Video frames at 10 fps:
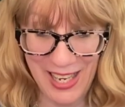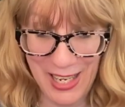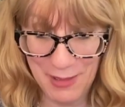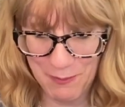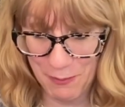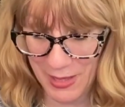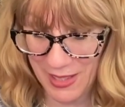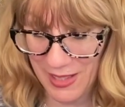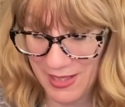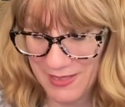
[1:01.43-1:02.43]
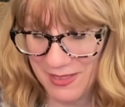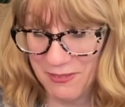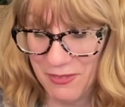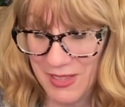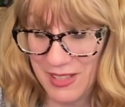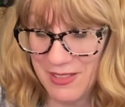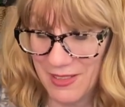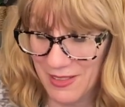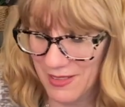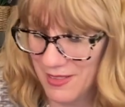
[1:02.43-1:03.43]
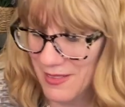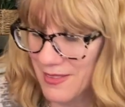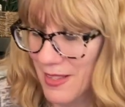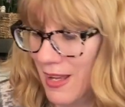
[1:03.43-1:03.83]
um, because it features,